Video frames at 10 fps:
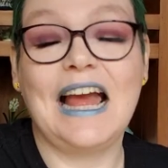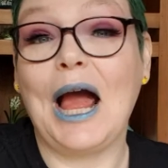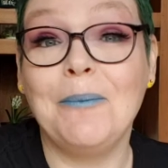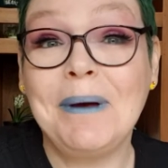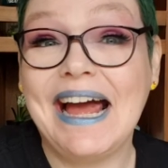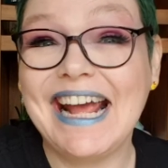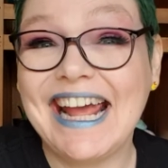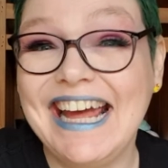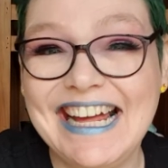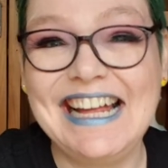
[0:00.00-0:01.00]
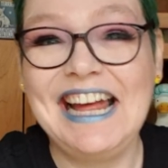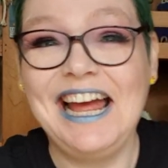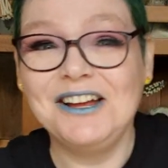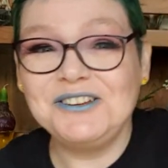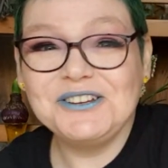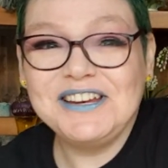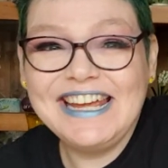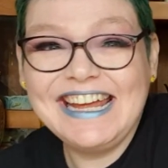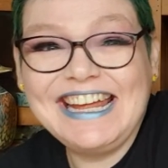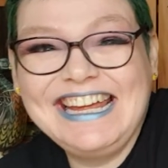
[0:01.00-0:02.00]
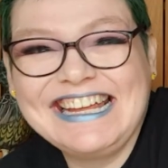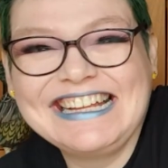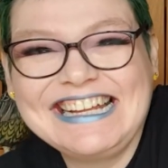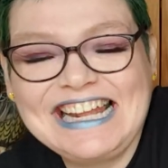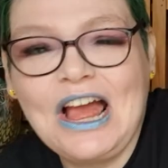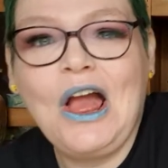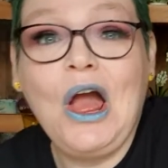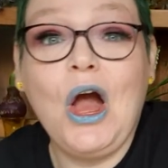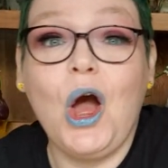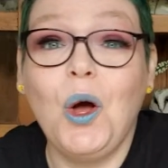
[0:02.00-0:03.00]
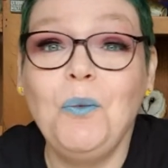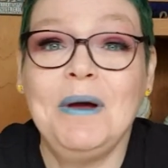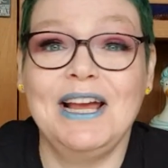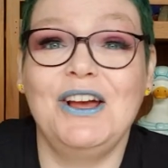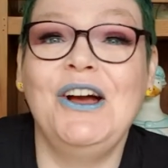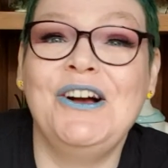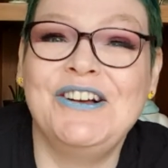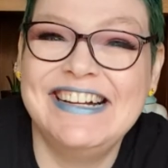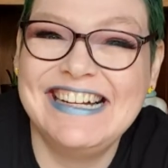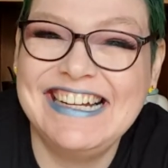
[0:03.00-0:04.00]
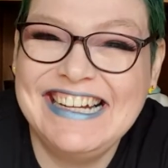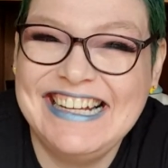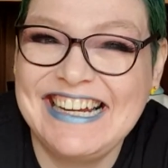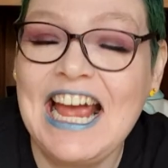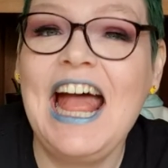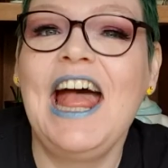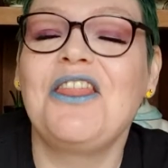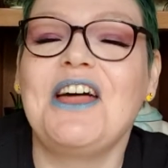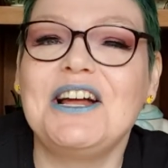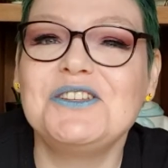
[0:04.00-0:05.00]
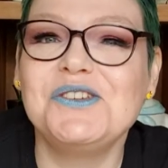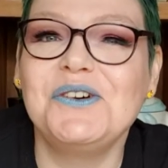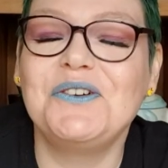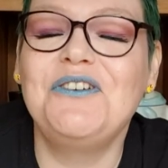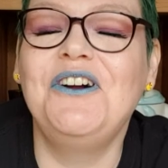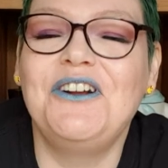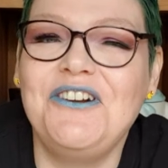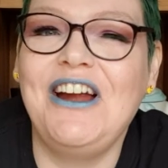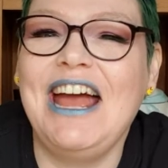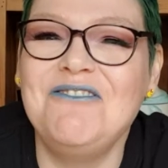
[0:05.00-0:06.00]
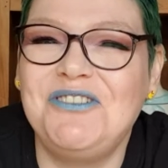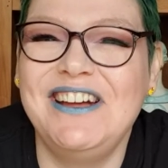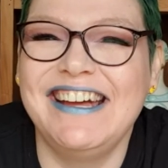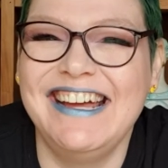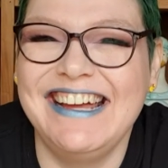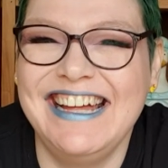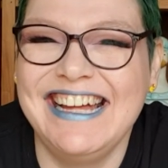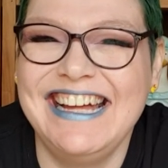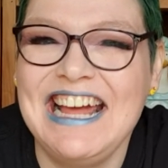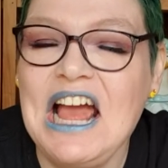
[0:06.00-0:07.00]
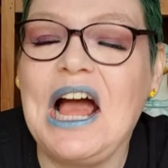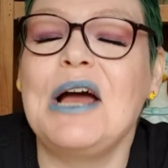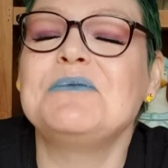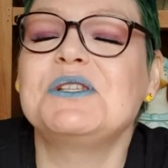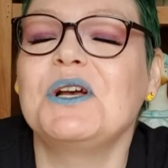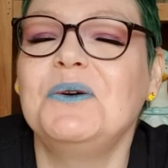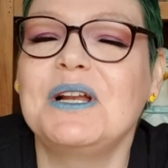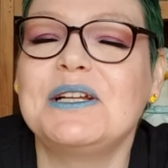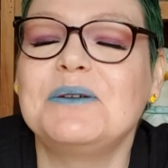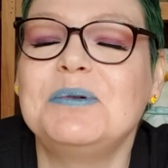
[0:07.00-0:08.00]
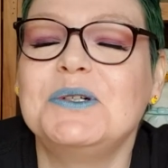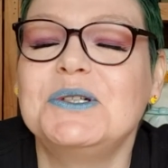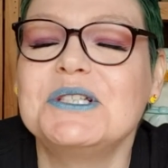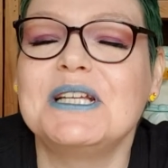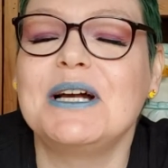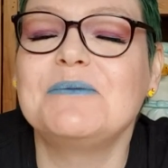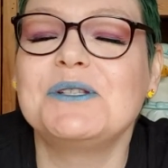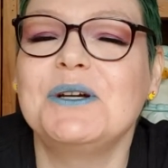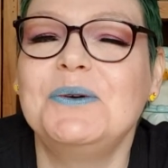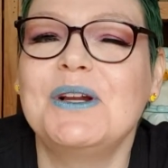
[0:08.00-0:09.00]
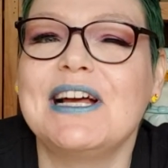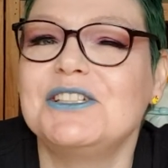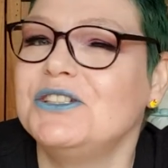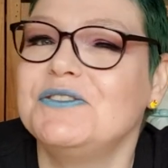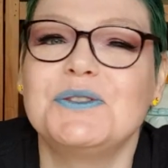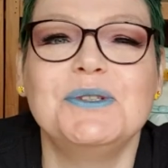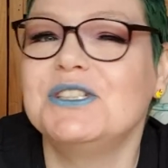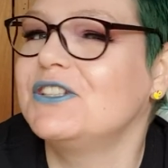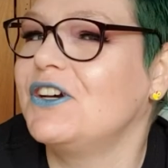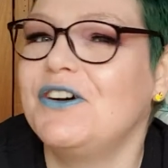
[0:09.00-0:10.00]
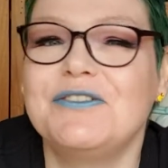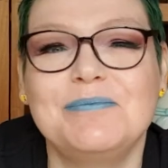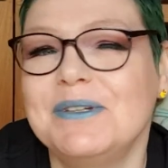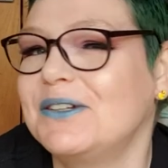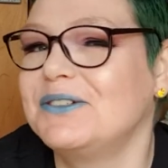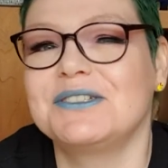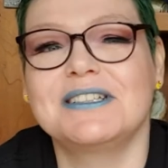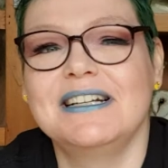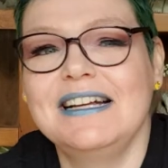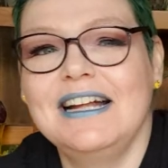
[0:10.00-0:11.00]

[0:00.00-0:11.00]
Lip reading: I'm back. Done it. Oh my god. That took forever. I'm so glad I paused it. I'm so glad you'd have switched off, because